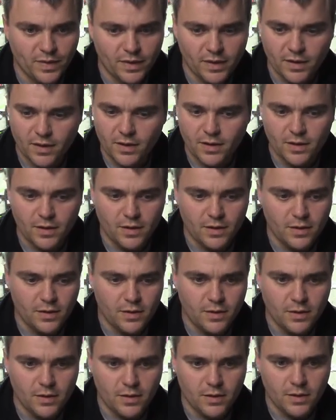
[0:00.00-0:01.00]

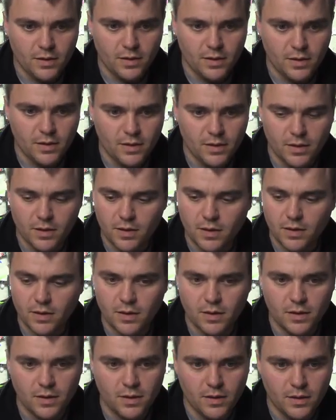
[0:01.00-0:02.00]

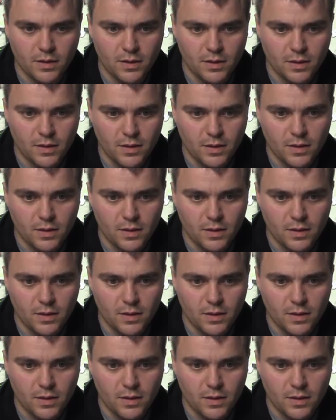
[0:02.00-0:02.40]
Nothing is said.